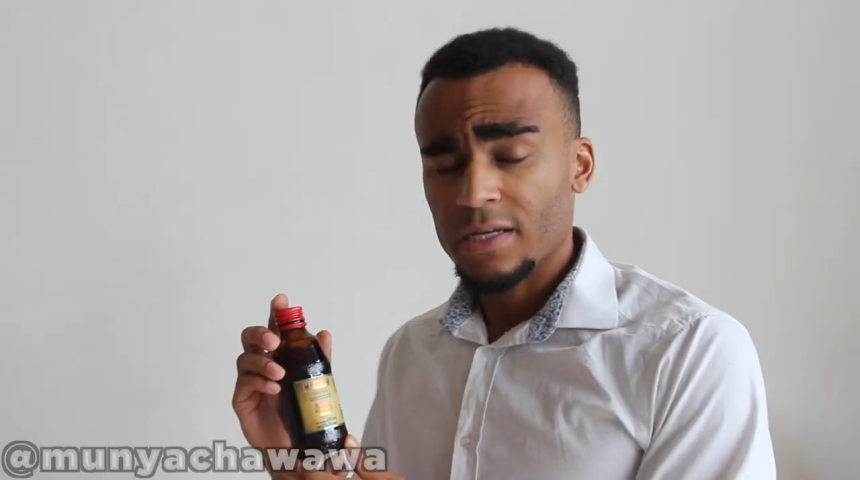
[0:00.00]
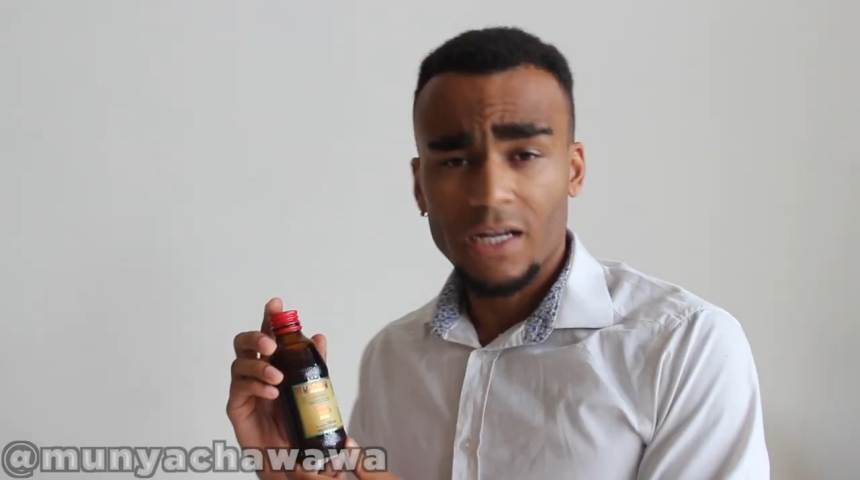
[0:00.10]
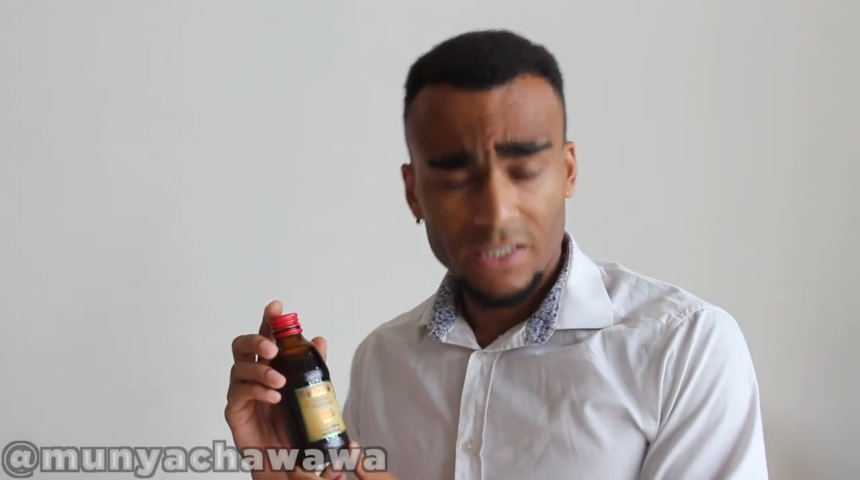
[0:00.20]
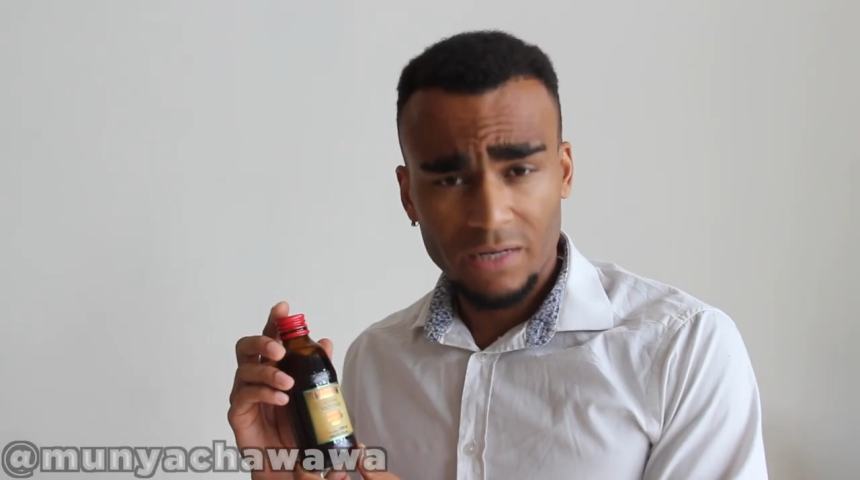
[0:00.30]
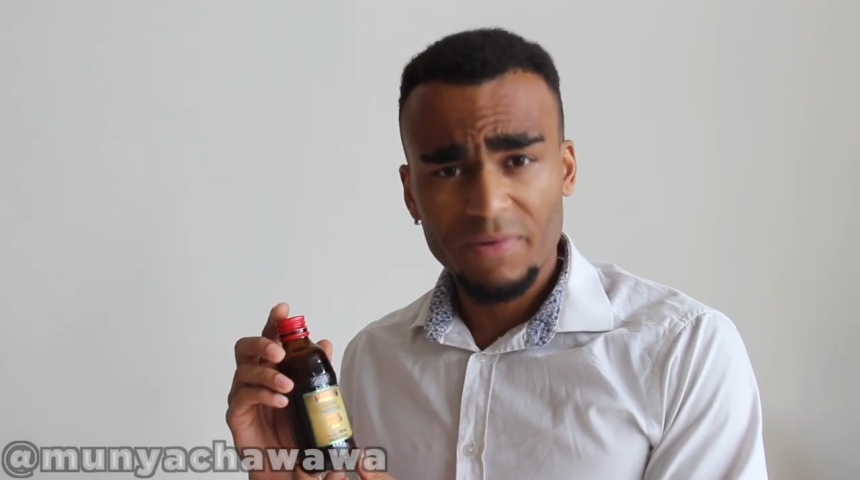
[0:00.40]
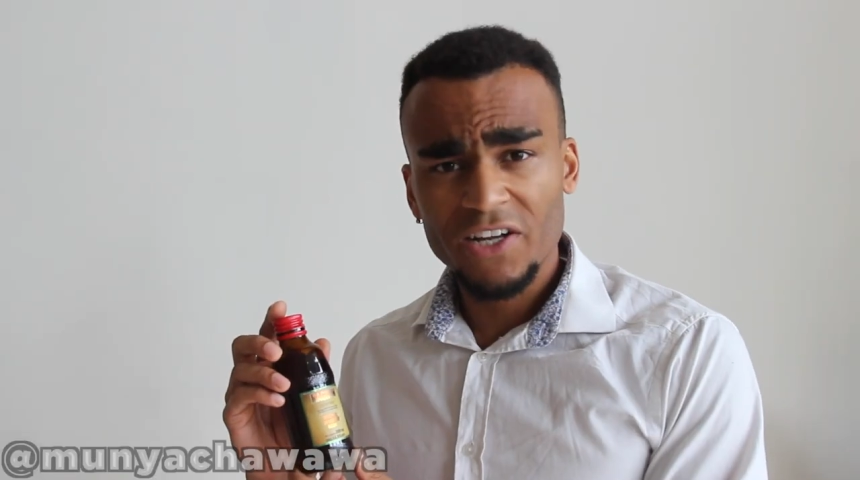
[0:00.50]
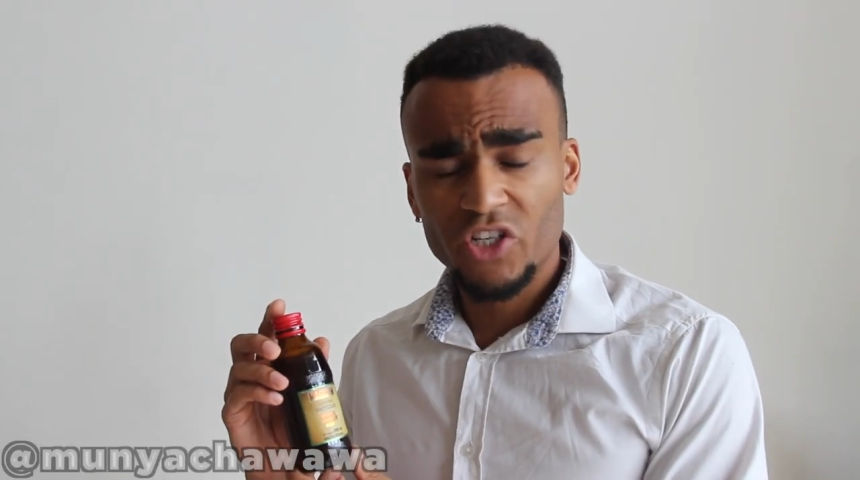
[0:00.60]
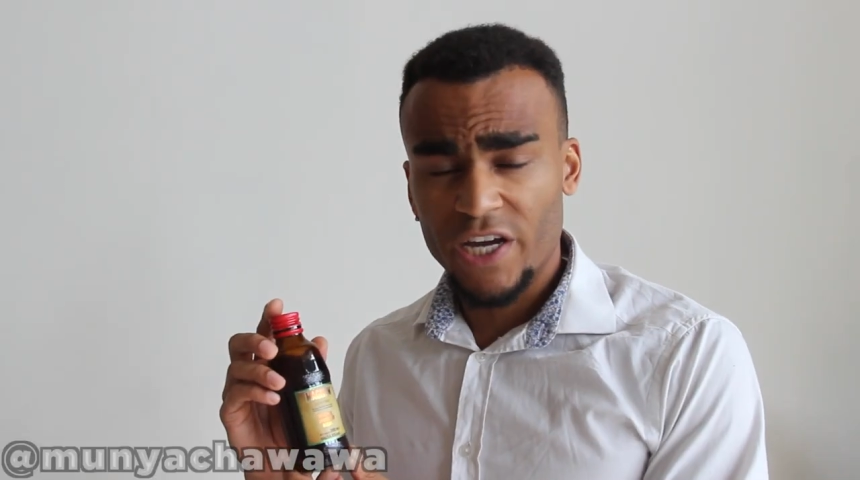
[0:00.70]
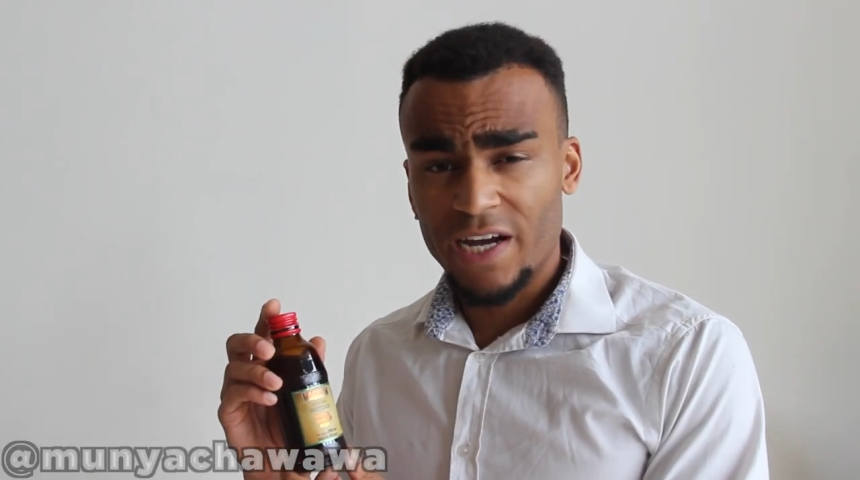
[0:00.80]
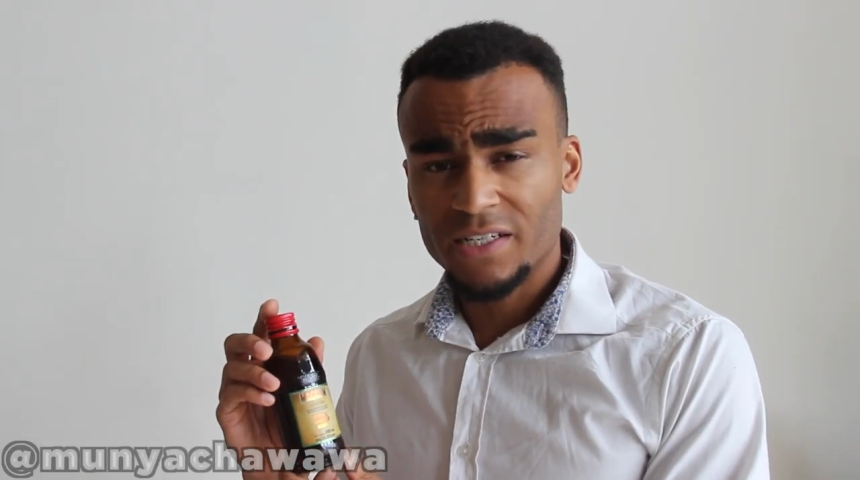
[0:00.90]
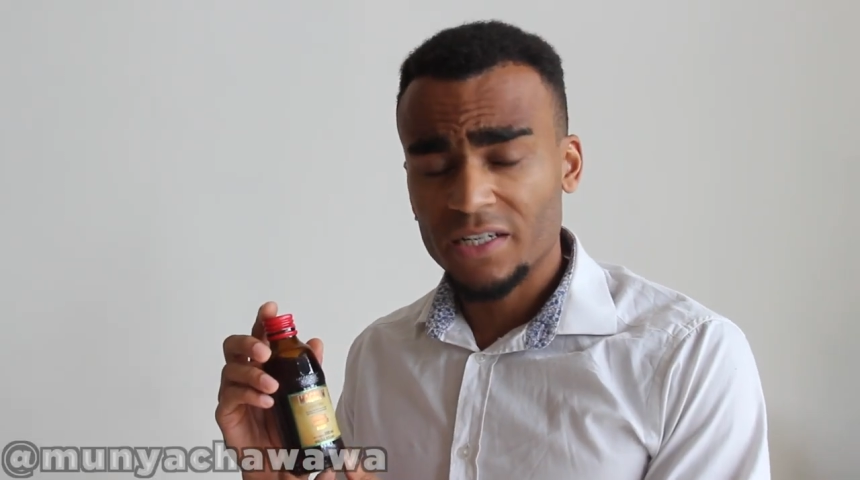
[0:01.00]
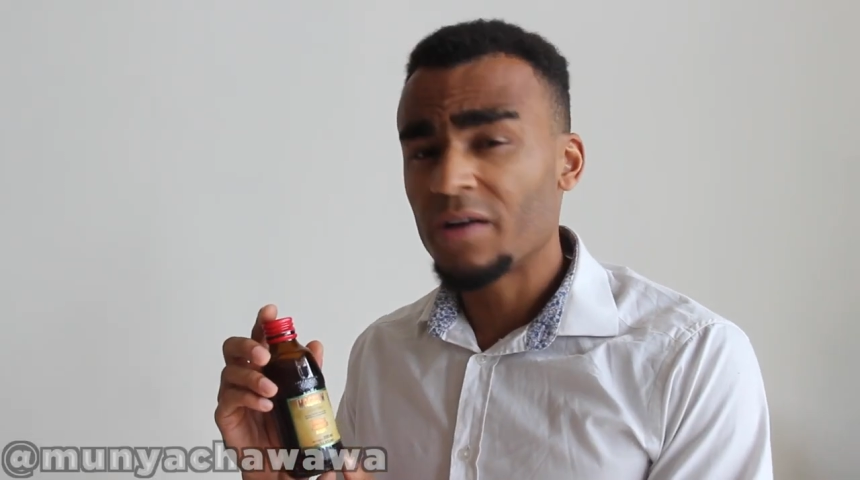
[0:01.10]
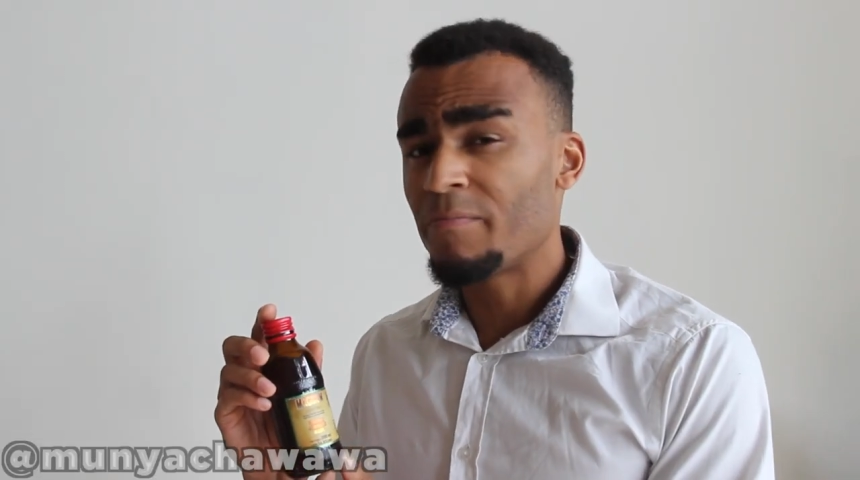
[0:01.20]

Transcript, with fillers: The last time I checked,